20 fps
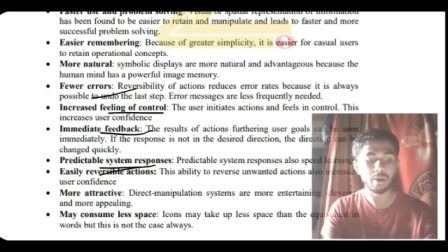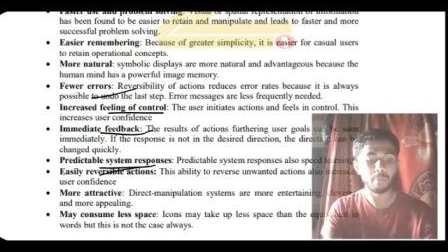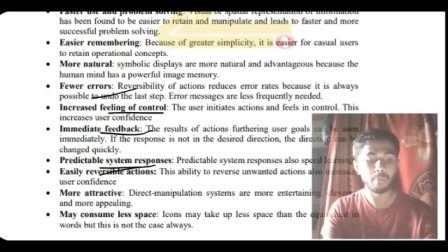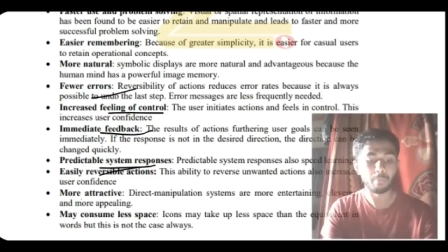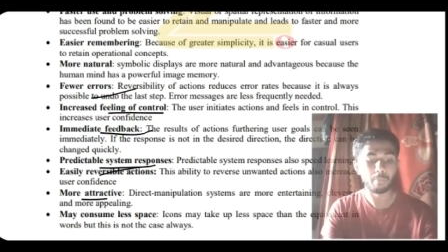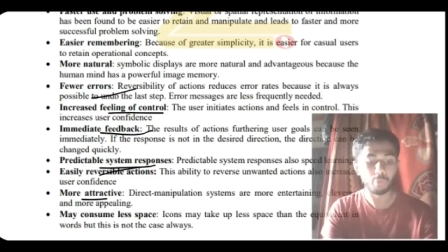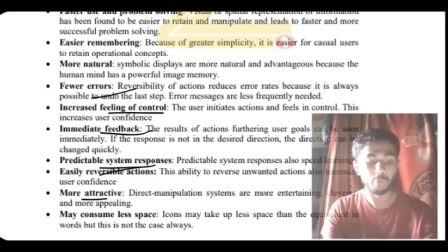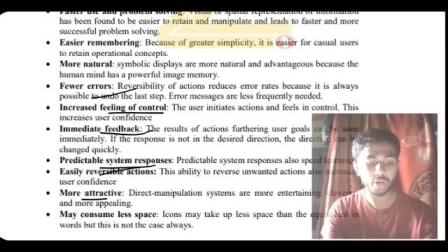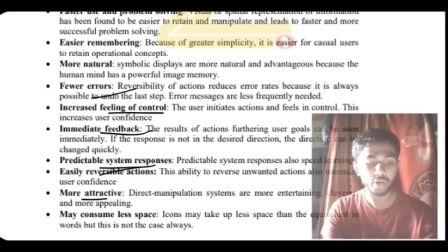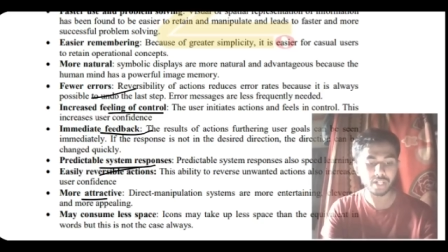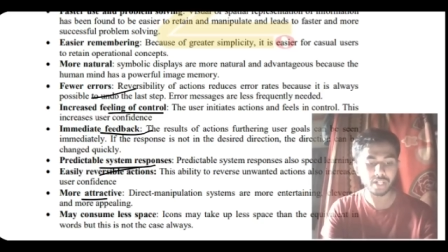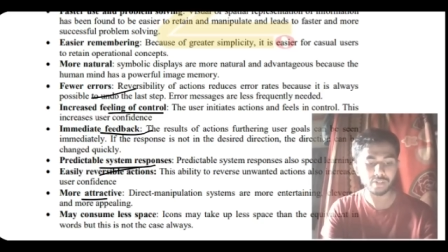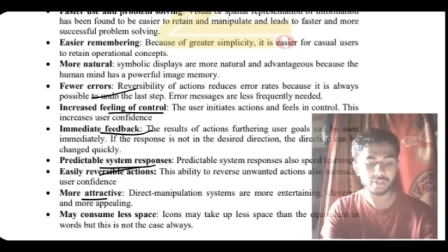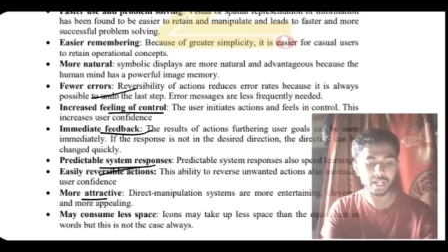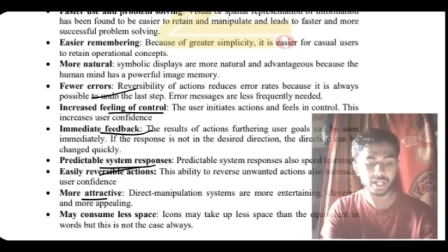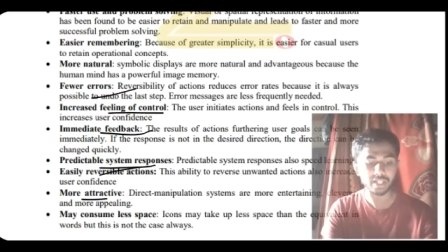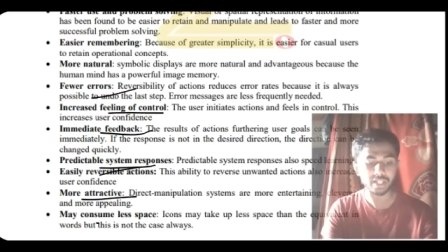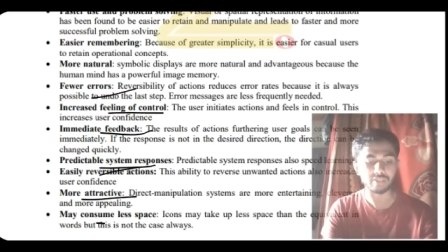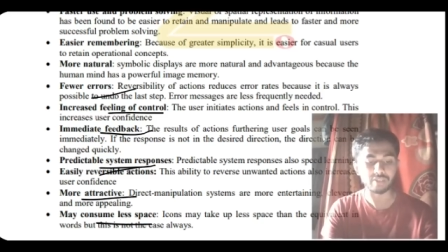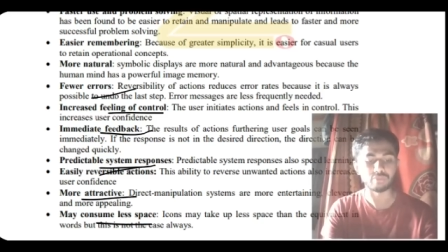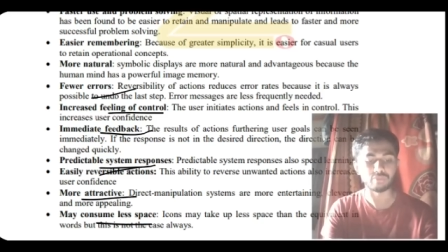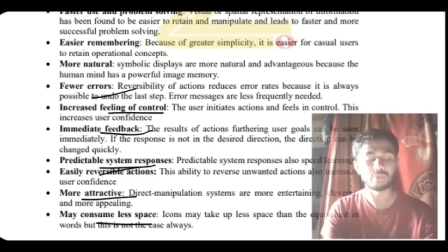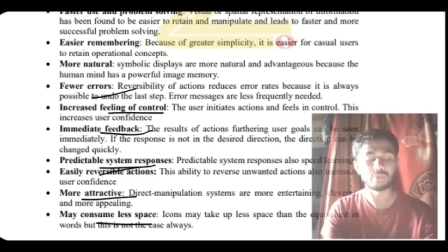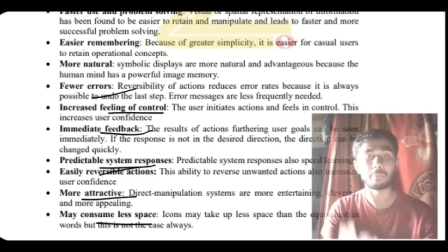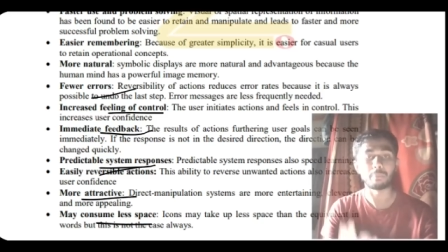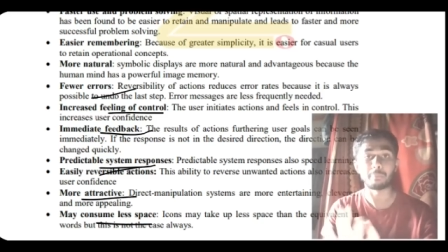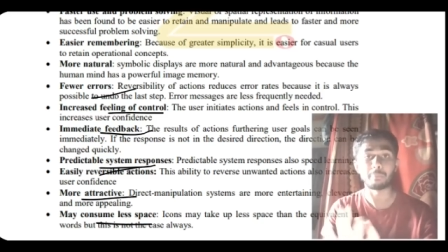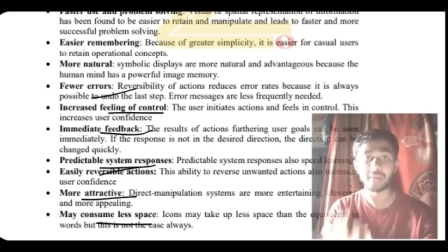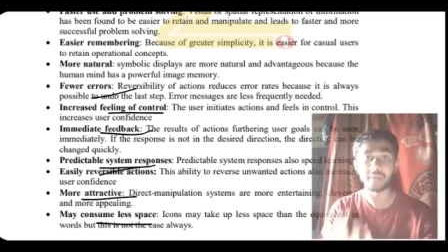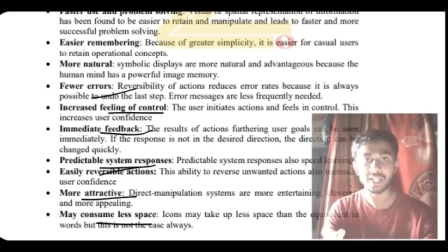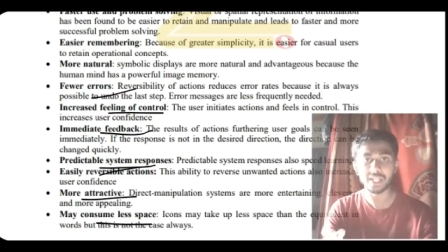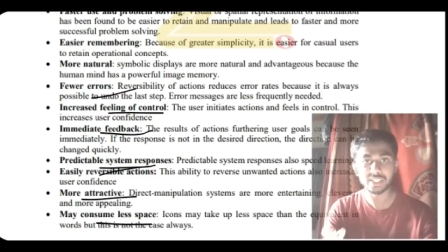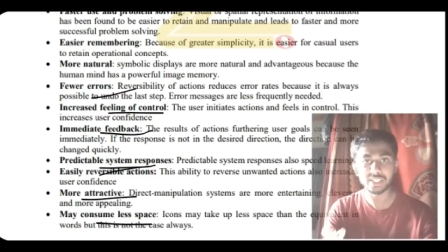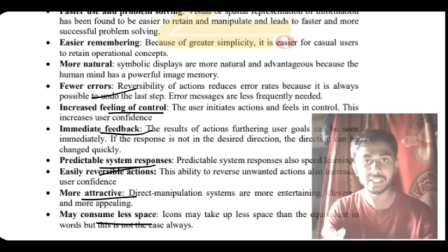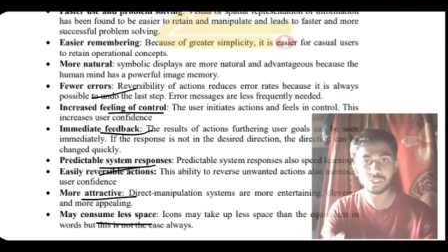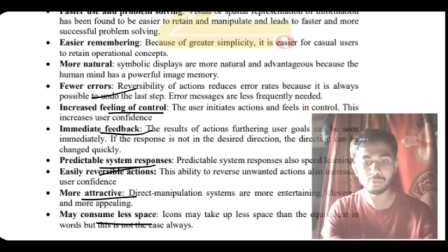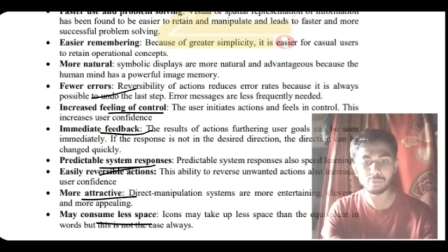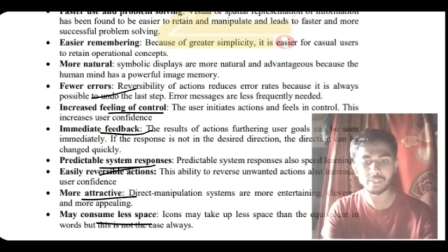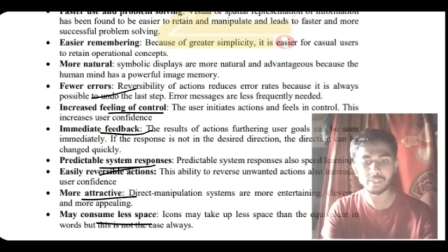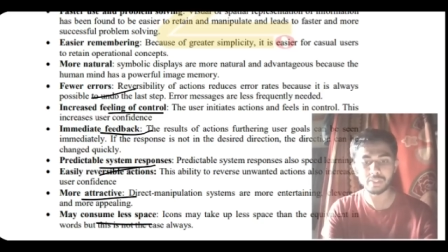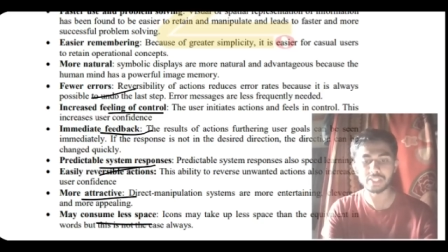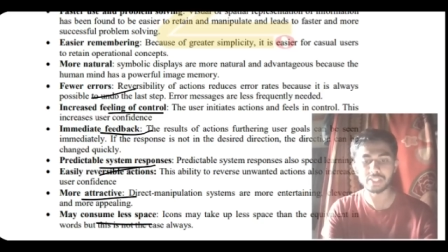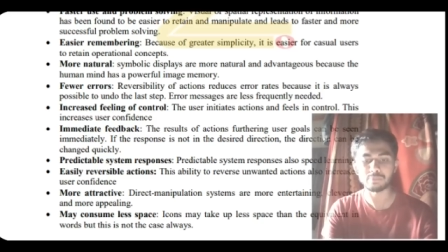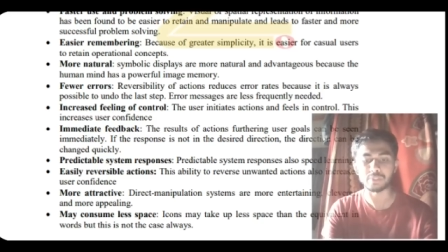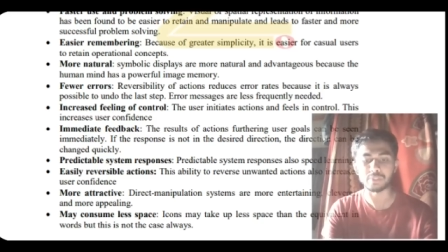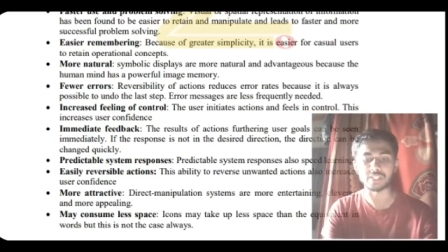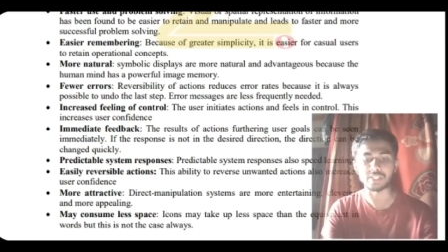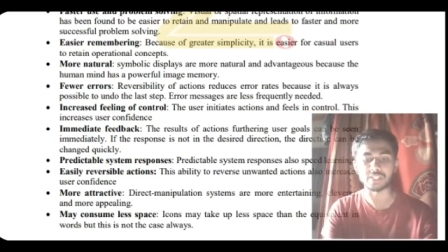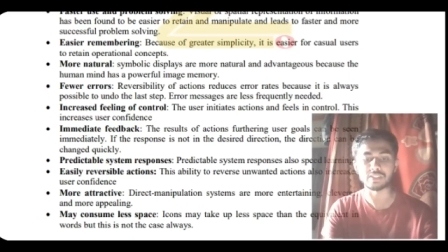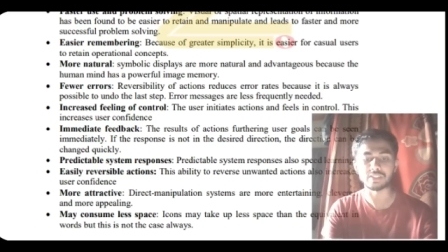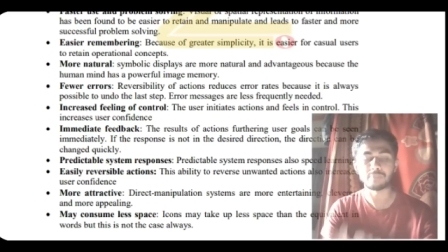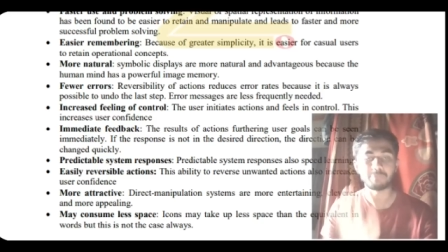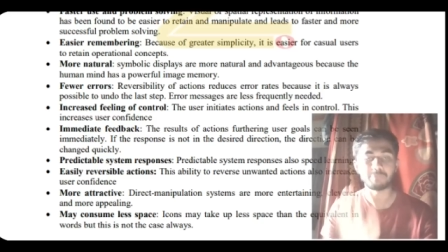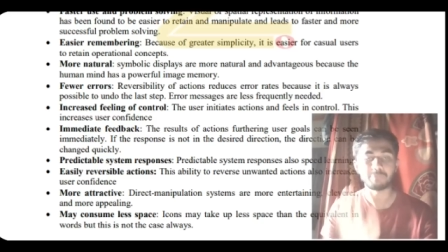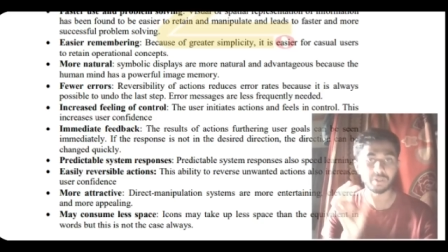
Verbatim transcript: more attractive, may consume less space,